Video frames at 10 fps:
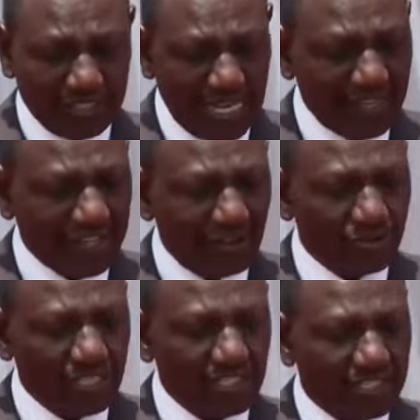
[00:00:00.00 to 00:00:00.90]

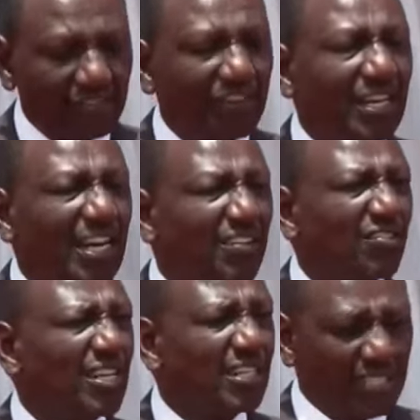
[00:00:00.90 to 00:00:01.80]

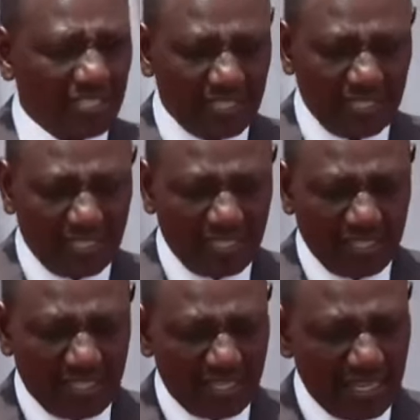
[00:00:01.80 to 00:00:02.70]

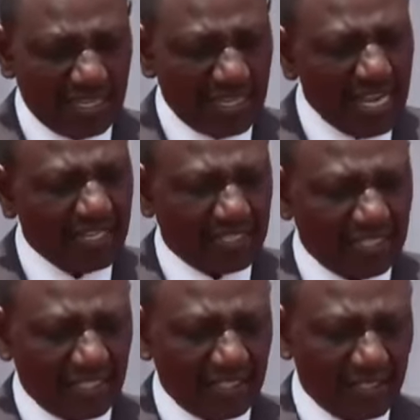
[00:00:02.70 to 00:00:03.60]

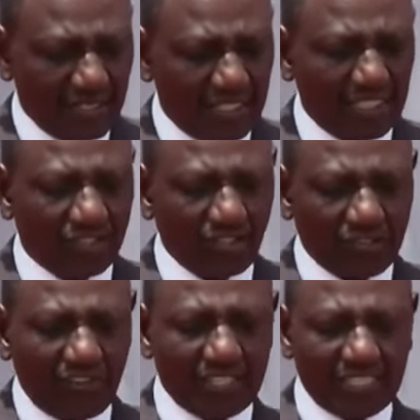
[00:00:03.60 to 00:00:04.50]
10,780 digital
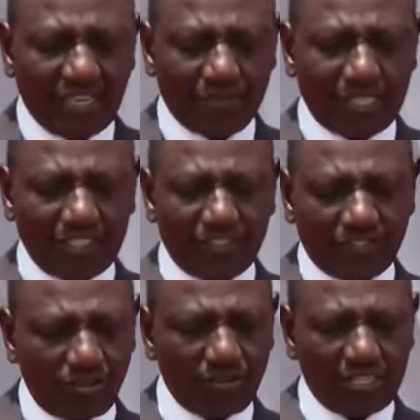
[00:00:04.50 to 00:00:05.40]
devices have been
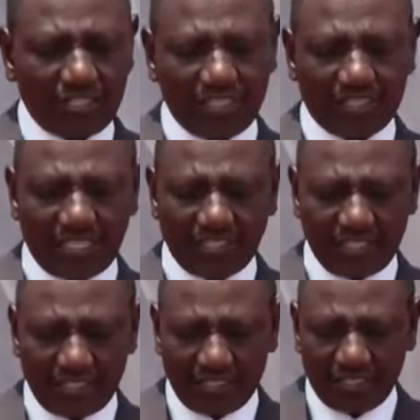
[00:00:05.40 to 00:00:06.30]
installed in these
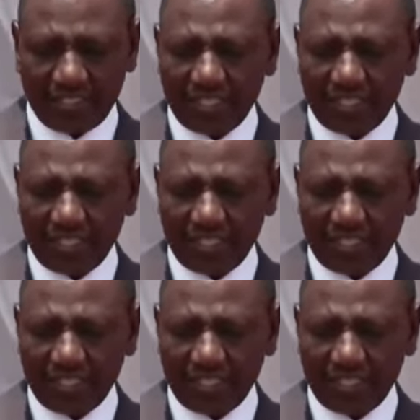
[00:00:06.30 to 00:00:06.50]
centers,